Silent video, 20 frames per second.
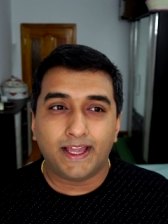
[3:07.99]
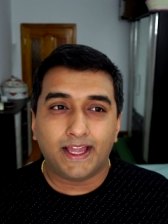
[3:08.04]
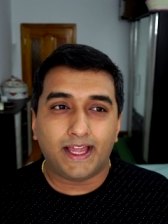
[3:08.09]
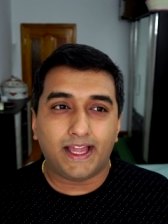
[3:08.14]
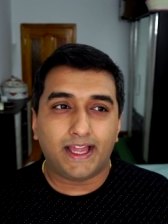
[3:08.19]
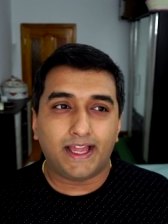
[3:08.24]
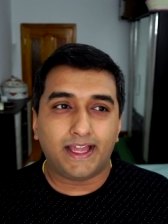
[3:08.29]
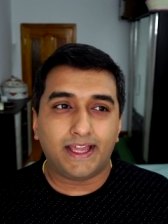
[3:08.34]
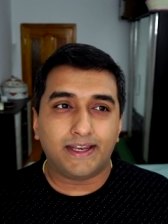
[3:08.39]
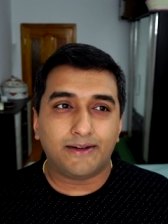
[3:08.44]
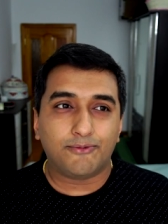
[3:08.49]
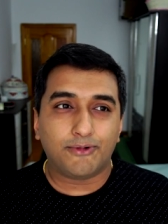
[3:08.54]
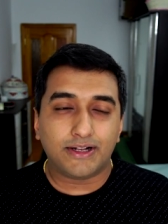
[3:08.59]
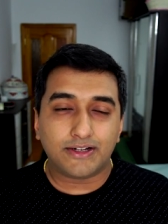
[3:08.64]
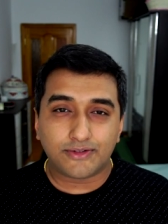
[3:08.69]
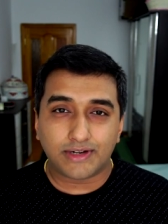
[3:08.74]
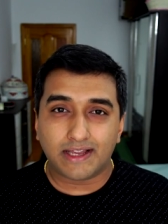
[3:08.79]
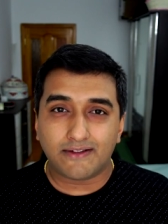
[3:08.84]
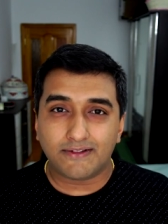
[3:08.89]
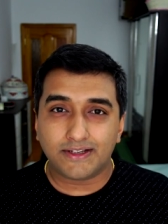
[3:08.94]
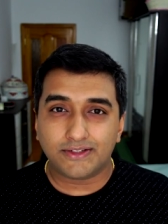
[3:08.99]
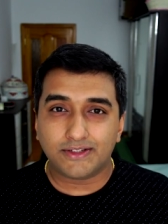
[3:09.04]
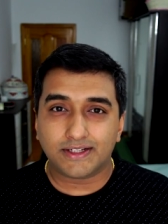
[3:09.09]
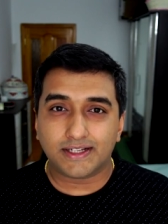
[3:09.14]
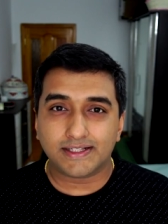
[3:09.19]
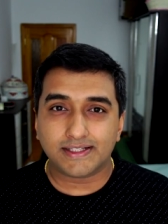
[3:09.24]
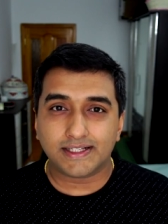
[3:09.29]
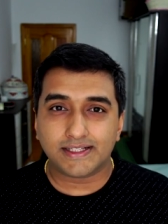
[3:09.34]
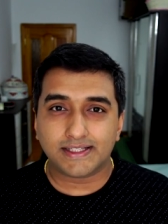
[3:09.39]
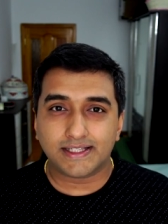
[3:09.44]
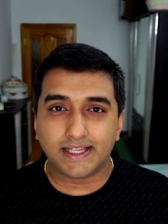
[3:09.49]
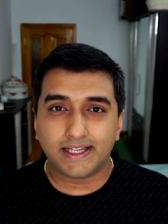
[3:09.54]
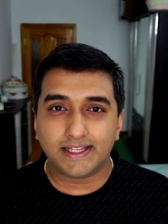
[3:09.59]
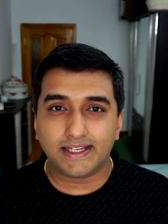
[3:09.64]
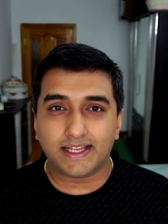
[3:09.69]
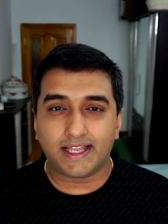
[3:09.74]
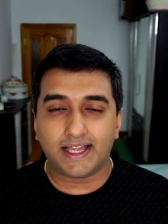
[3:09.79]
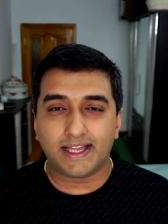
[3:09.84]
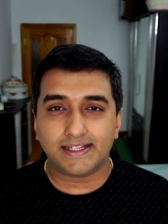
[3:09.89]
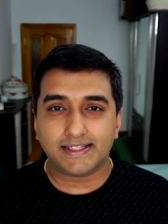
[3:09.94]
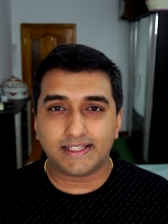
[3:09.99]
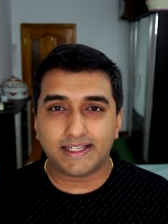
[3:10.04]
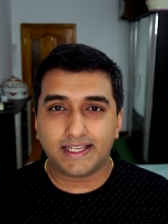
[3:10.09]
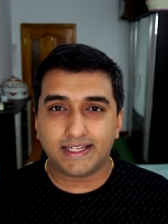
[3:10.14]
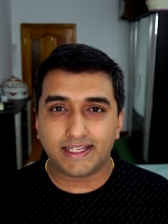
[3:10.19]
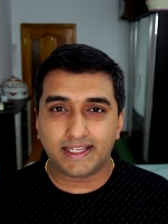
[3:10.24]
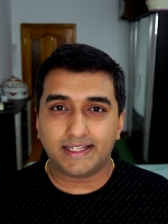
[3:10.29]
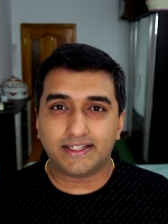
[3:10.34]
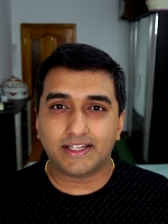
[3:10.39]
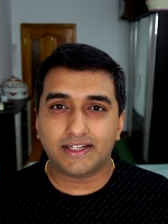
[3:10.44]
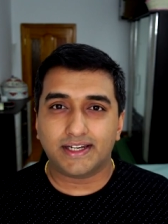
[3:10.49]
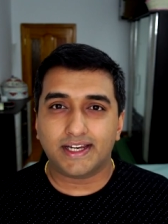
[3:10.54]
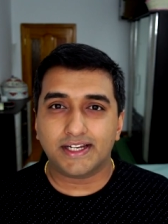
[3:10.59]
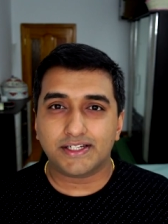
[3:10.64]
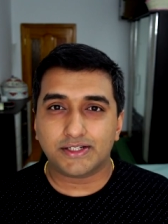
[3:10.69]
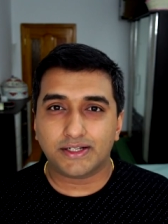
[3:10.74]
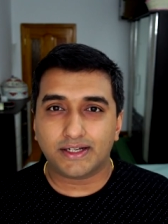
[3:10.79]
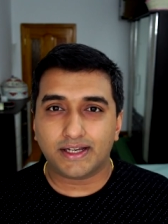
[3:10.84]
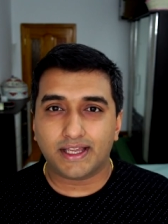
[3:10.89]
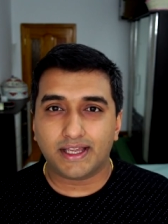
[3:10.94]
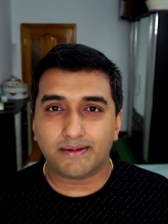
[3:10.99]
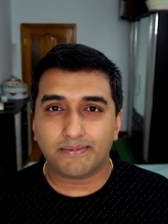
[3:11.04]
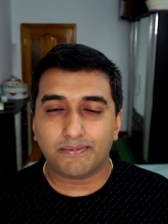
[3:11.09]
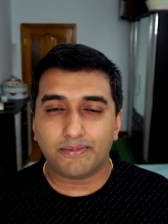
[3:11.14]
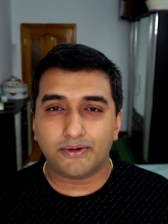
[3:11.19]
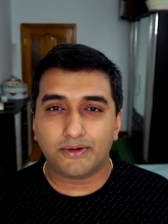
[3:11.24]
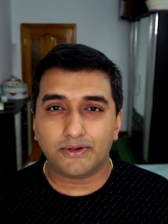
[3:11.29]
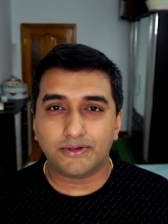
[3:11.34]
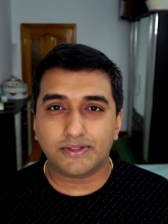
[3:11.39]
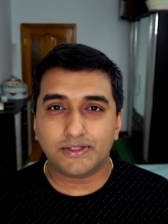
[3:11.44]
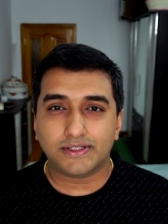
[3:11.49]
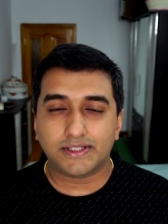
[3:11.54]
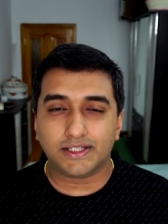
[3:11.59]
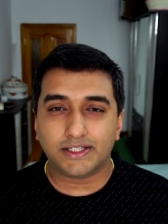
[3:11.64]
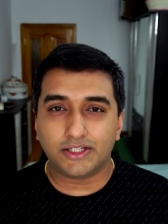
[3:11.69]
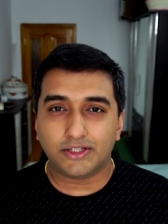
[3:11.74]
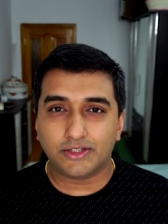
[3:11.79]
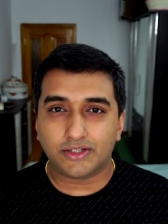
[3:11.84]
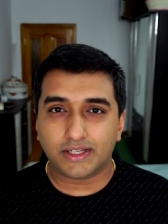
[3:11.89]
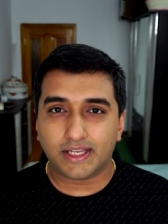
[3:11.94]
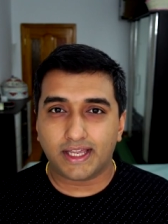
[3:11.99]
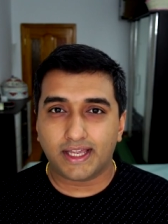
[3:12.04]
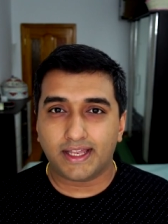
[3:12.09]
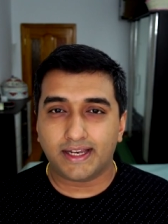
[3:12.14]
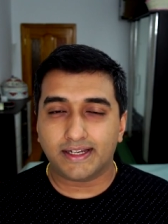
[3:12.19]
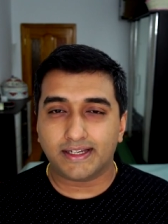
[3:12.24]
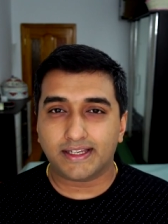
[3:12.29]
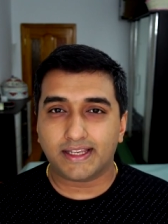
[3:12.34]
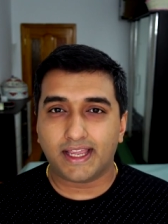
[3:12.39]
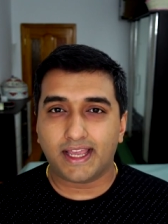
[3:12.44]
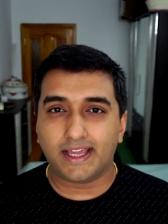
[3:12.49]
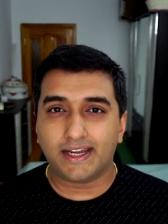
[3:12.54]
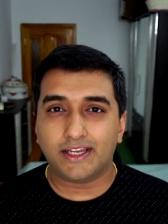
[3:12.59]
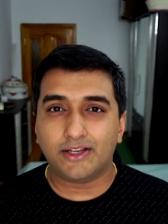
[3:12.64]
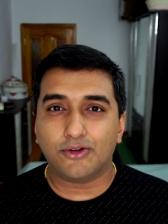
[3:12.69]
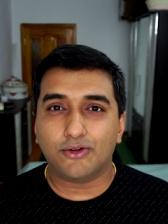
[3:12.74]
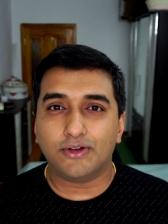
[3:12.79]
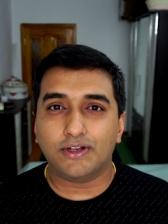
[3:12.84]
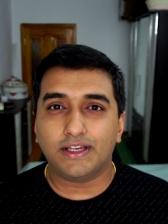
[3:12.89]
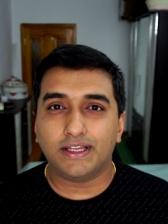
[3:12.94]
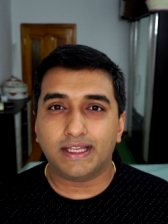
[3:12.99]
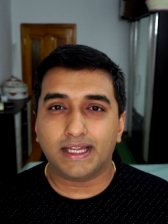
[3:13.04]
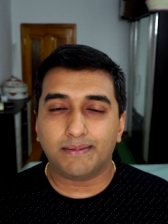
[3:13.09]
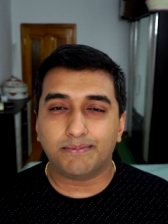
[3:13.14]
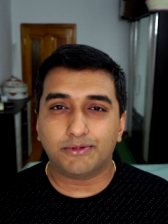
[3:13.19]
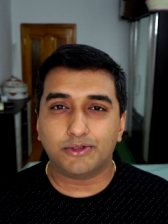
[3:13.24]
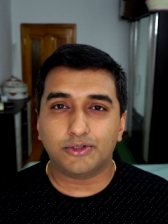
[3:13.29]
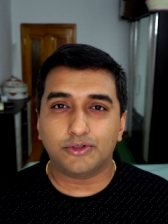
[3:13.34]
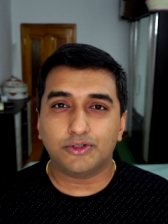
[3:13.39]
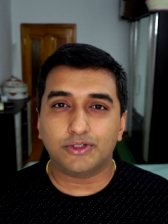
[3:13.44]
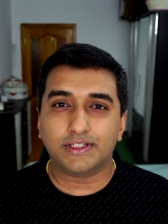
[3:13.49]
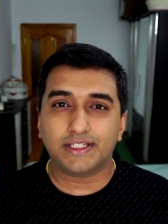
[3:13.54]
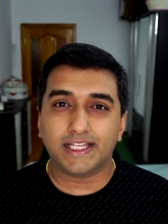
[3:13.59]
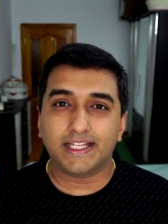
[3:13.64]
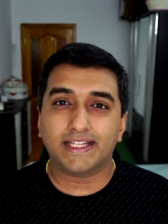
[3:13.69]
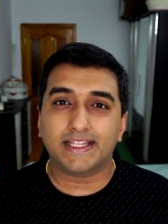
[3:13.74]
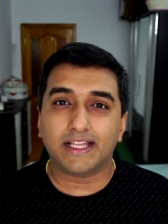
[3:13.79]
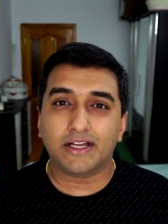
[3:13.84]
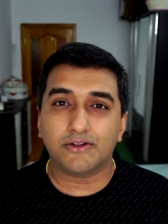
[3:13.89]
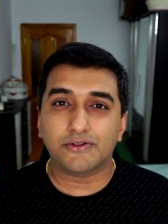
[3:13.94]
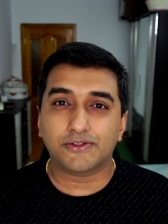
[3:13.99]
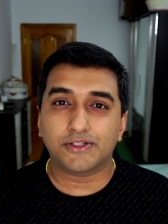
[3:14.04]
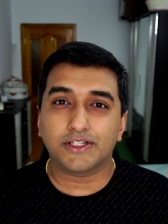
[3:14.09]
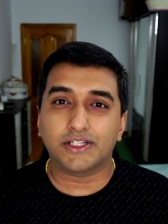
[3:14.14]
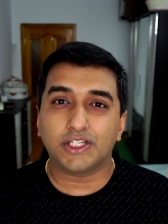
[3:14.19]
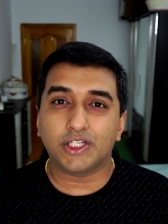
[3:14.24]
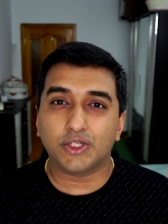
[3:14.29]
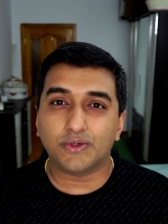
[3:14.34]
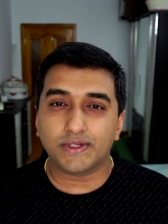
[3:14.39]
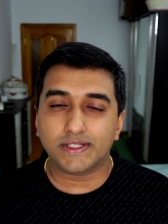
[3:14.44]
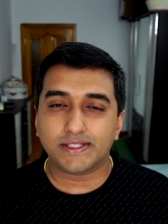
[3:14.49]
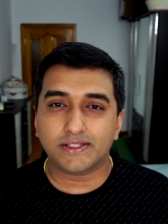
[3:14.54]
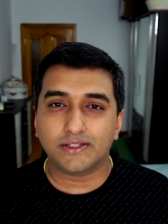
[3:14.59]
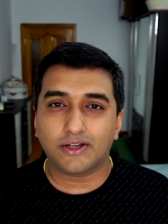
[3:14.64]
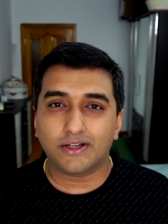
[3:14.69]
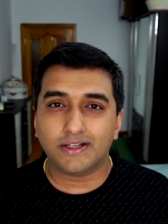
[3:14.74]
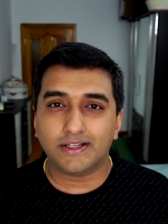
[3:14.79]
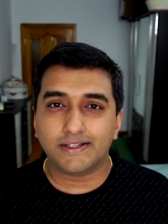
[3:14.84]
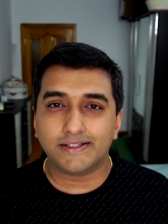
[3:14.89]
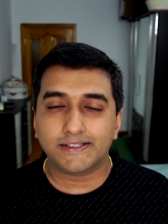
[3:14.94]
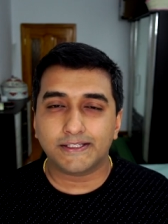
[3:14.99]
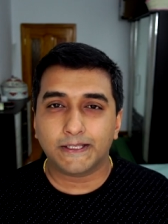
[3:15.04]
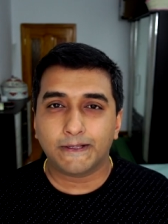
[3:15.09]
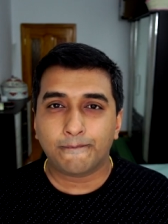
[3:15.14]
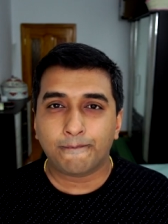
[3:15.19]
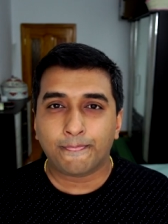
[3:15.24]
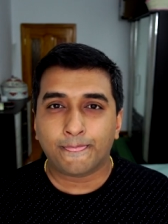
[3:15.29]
and while traveling to Kazakhstan as any international airports you can carry only up to 10,000 US dollars